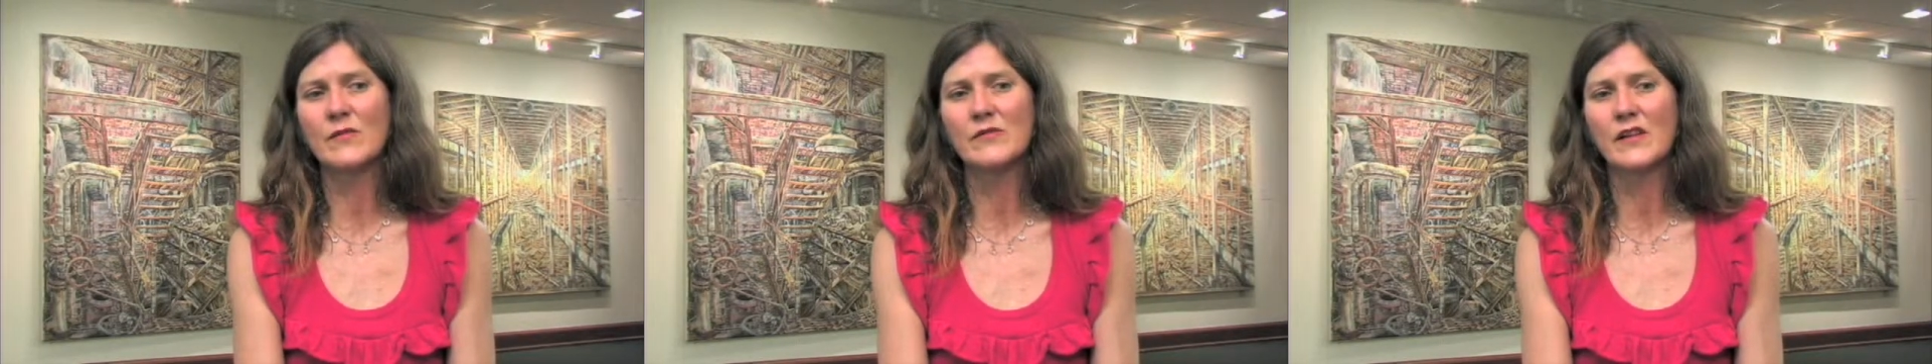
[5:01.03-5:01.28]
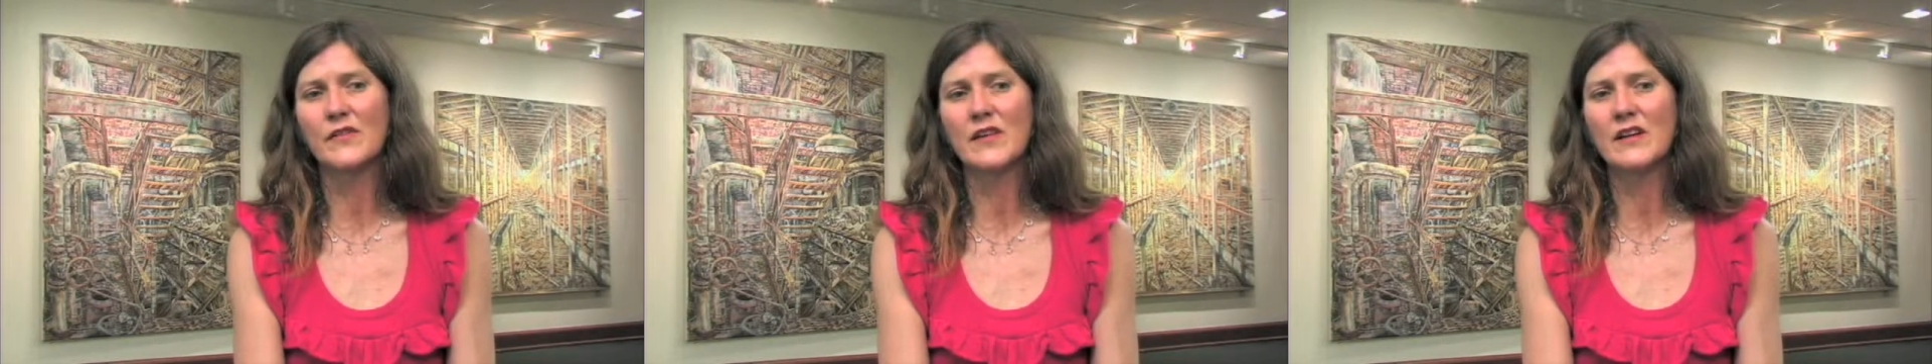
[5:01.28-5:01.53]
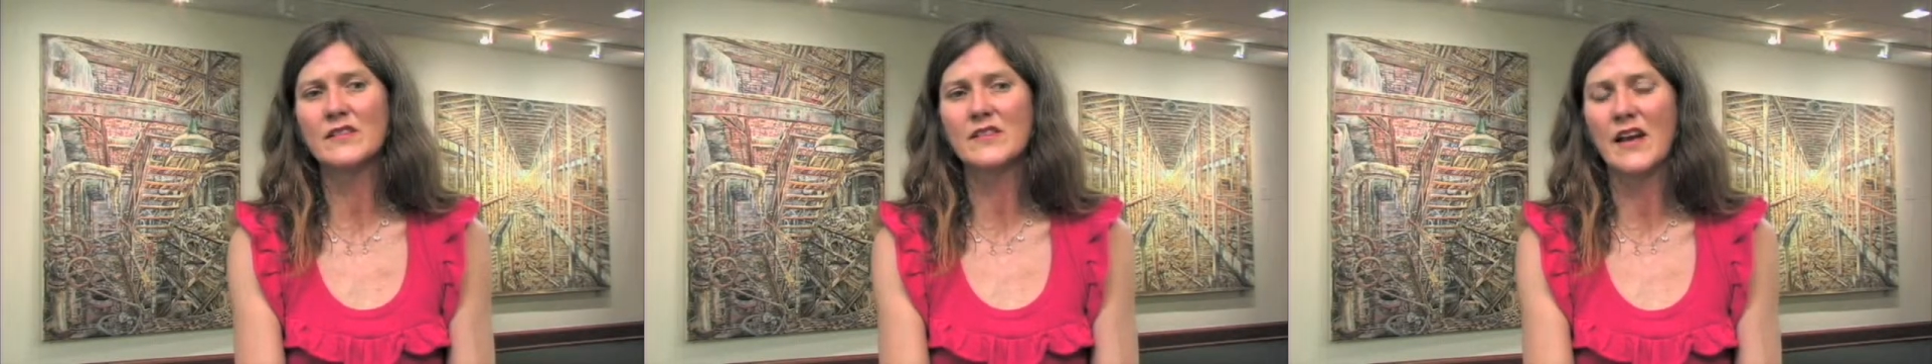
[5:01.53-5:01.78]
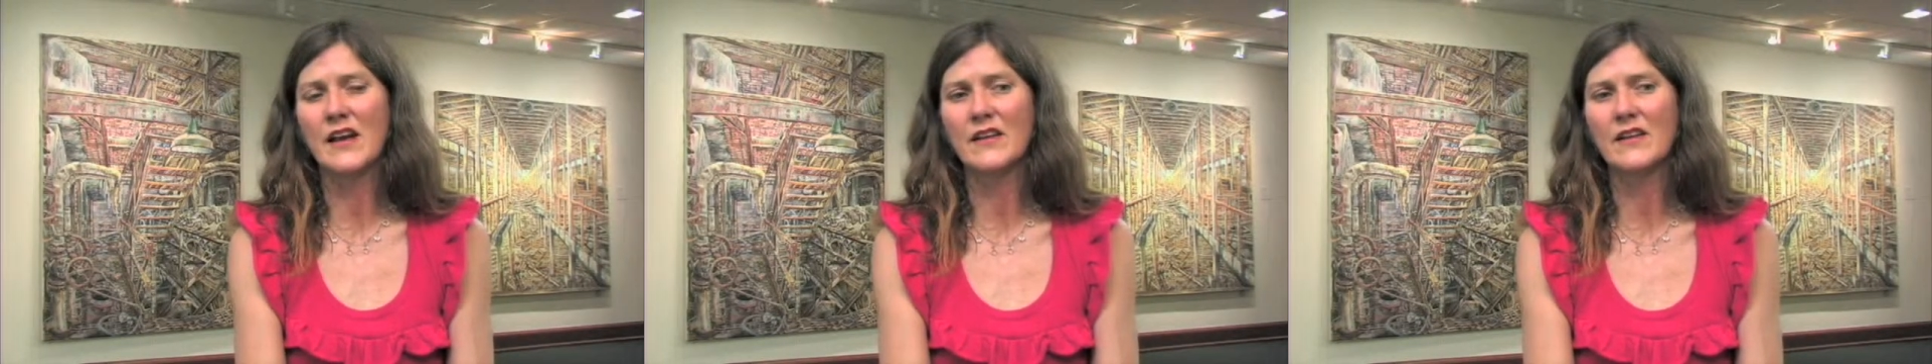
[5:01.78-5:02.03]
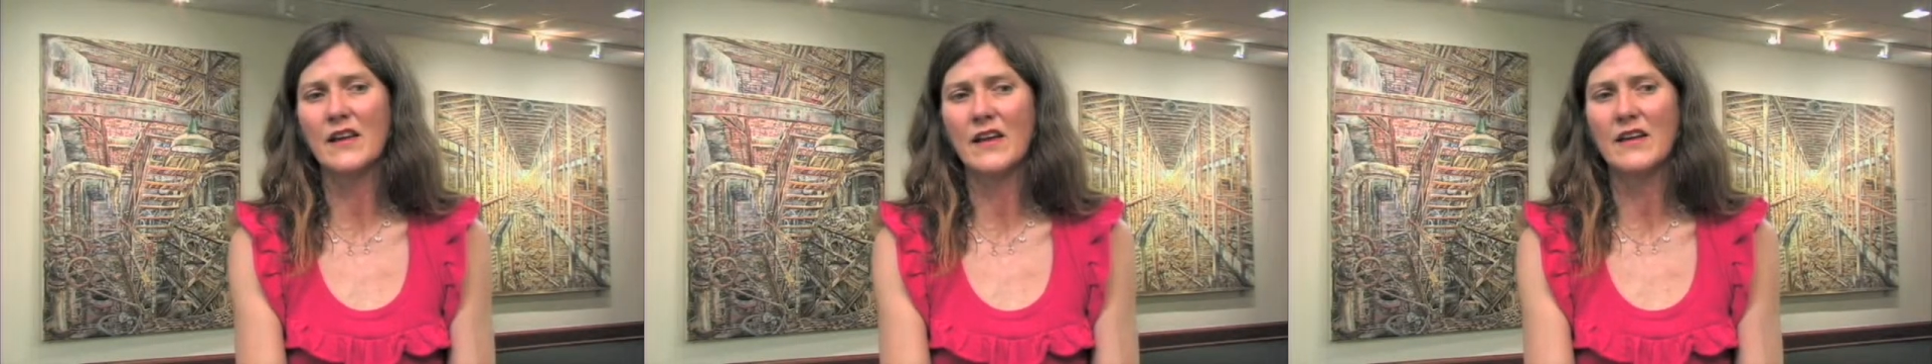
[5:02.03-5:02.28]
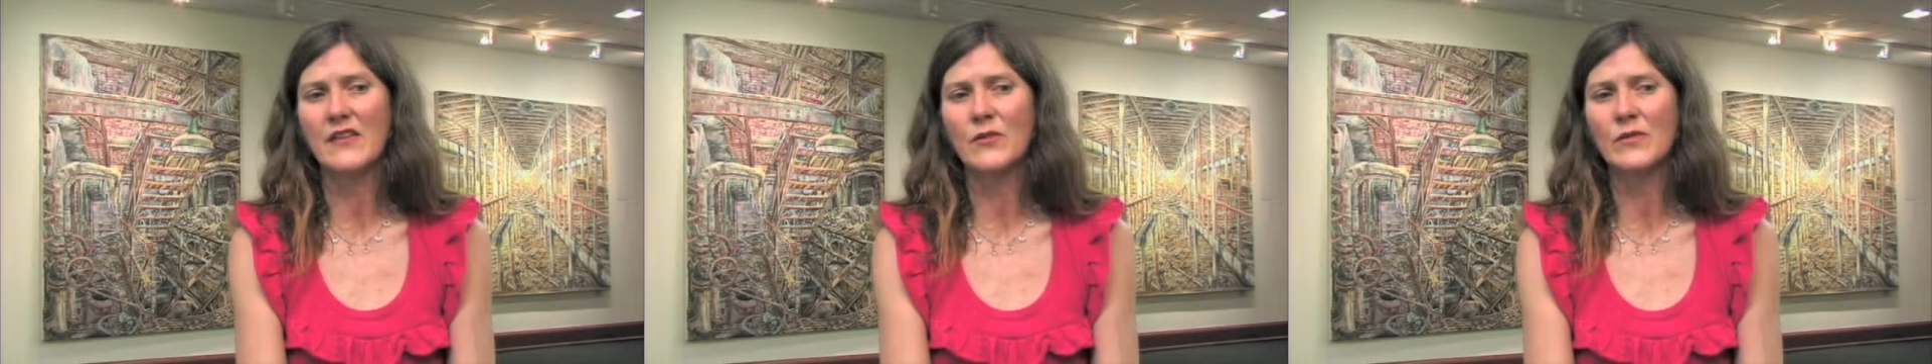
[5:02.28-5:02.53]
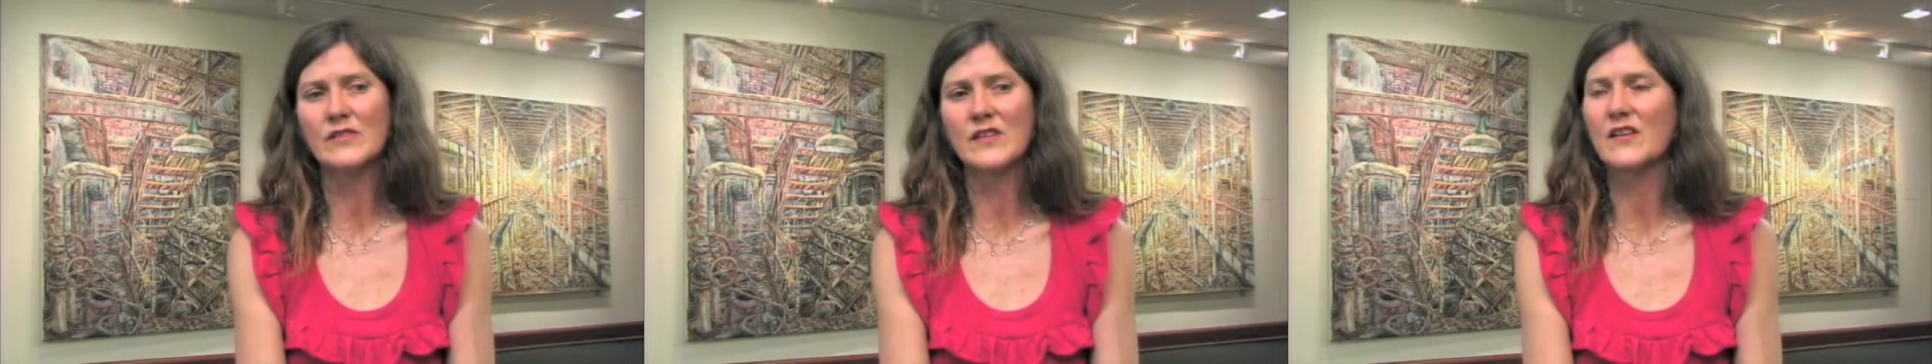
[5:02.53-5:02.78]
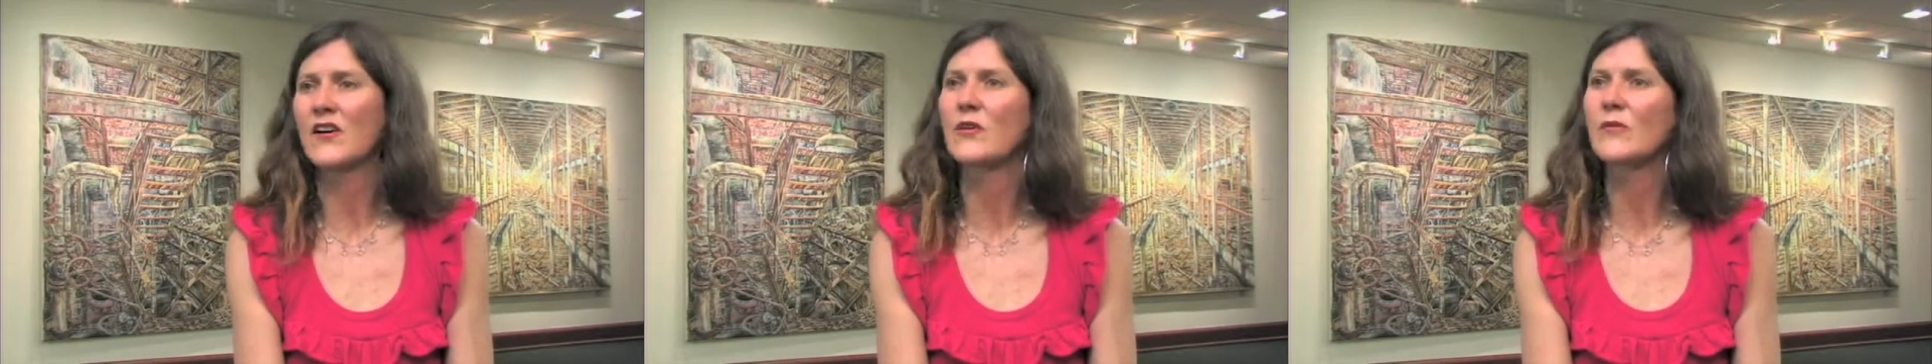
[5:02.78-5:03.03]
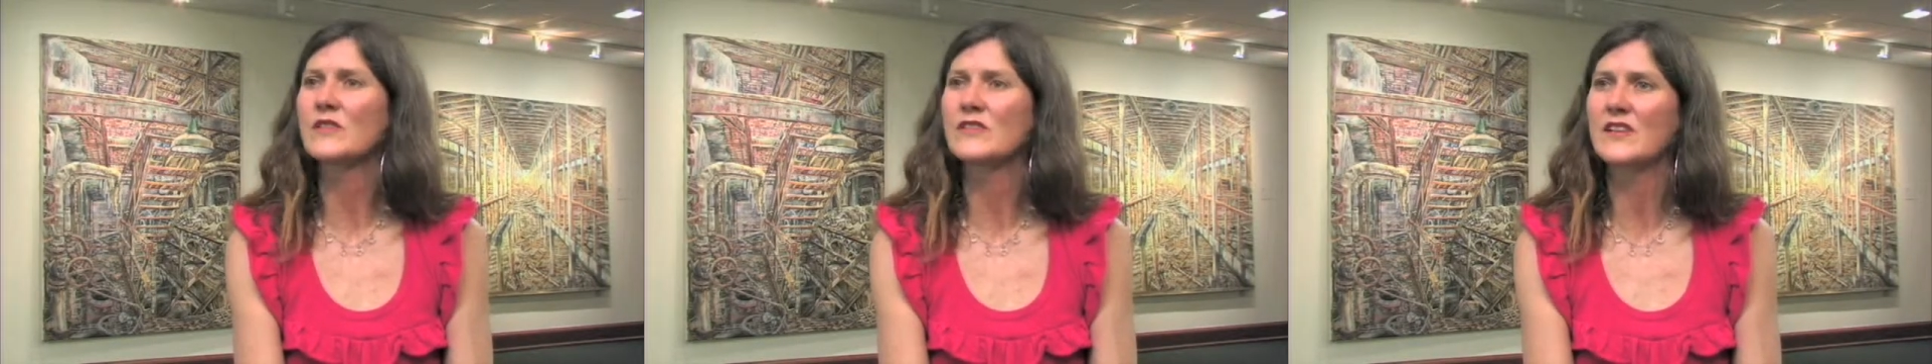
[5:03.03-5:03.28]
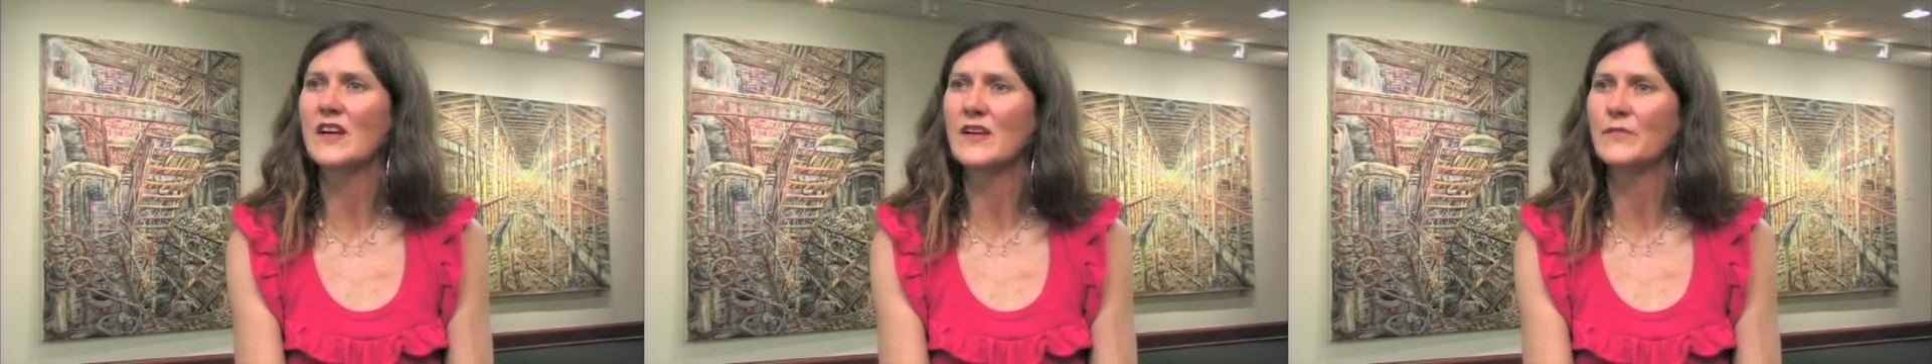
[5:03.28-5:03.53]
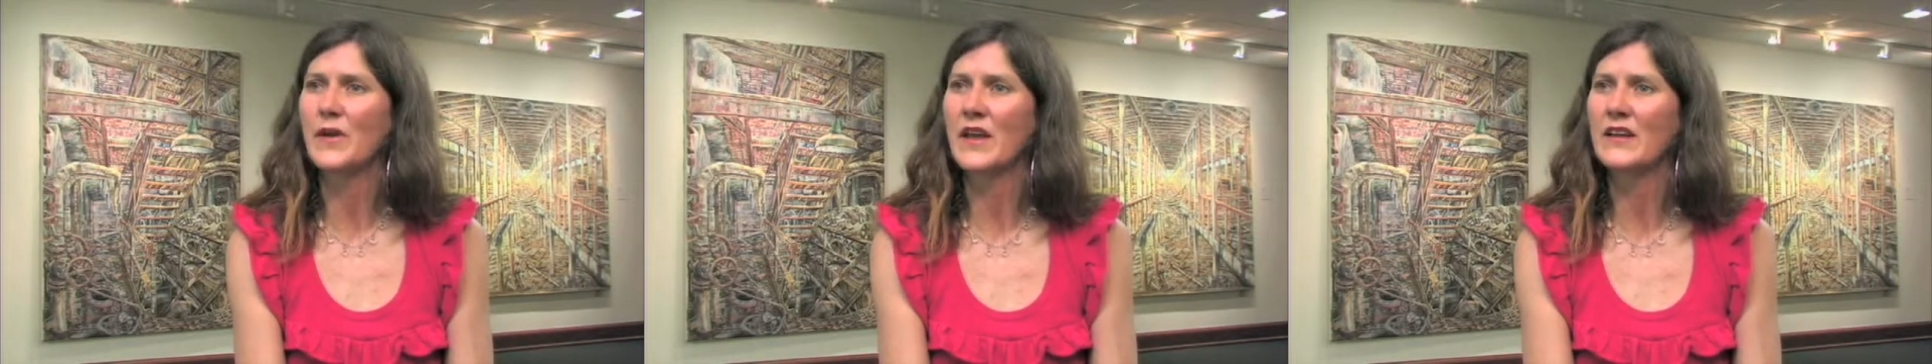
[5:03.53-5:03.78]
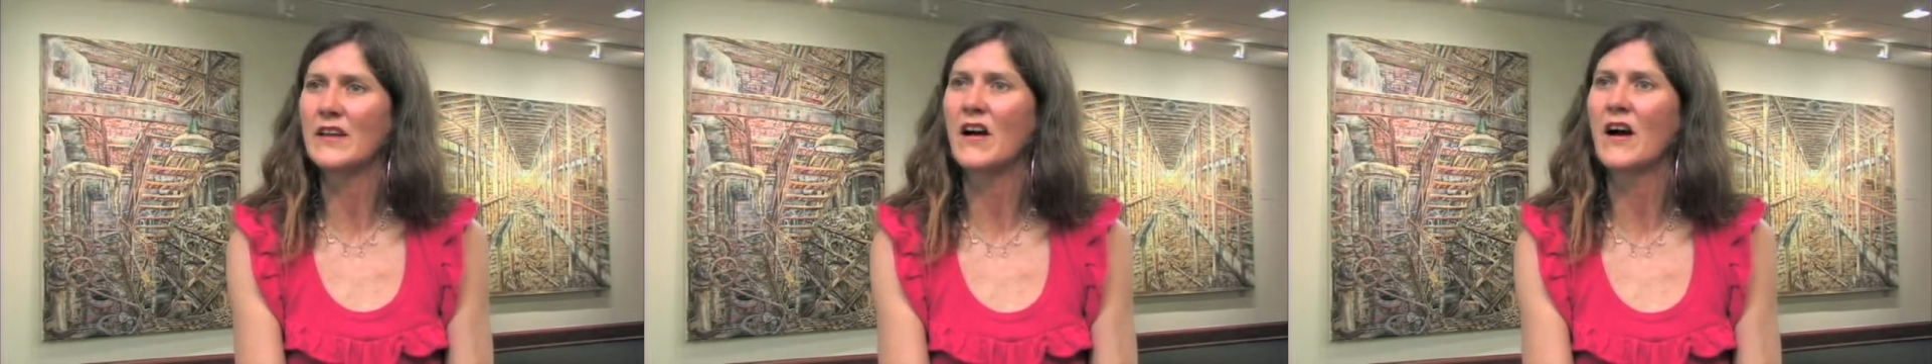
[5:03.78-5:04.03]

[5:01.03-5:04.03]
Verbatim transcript: It was a think tank, and everyone said art was dead, painting